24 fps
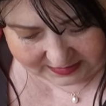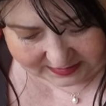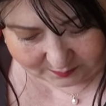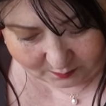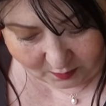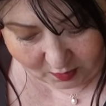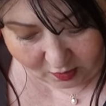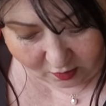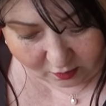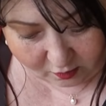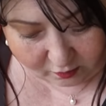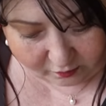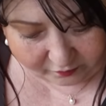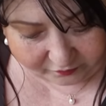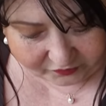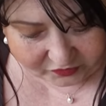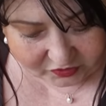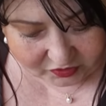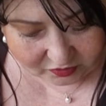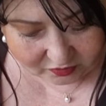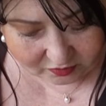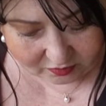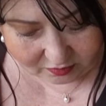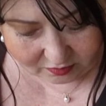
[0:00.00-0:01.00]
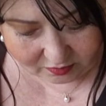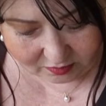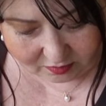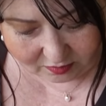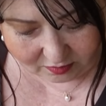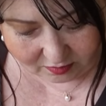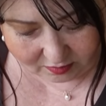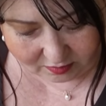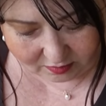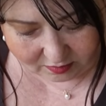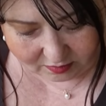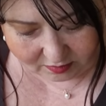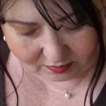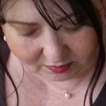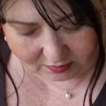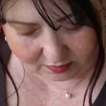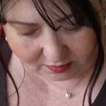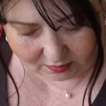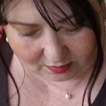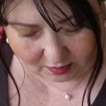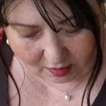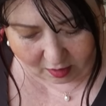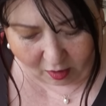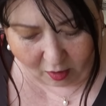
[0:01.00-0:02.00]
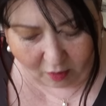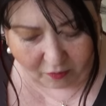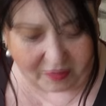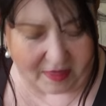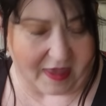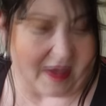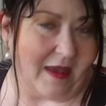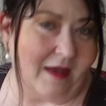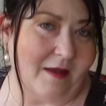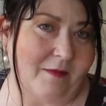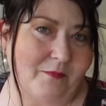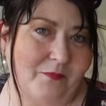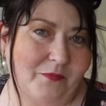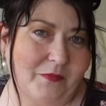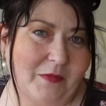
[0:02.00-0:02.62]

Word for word: it's moved. Oh, there.